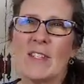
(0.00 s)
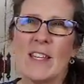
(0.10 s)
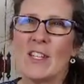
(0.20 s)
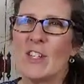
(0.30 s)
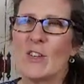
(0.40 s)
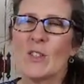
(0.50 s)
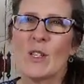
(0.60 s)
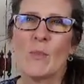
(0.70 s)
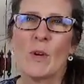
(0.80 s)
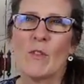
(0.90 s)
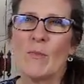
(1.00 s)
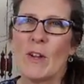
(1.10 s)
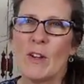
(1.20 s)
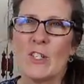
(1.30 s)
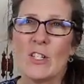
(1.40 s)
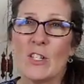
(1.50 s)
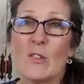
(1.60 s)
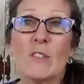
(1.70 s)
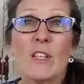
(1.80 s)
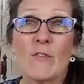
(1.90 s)
10 years somewhere of marriage and
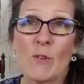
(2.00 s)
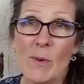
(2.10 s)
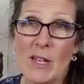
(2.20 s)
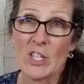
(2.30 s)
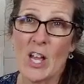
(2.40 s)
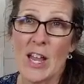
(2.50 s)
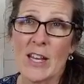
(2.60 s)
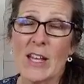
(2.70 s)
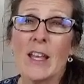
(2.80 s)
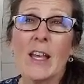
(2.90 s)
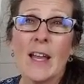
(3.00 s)
using it for china